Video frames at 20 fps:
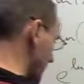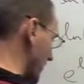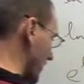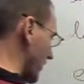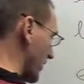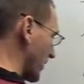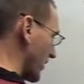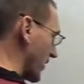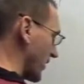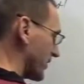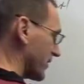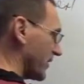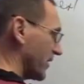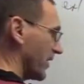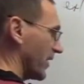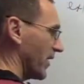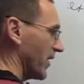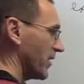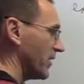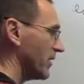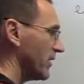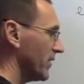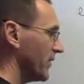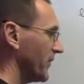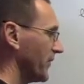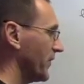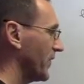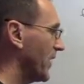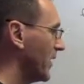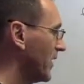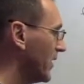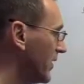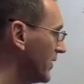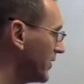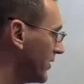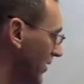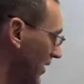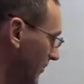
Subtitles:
there, an x there. So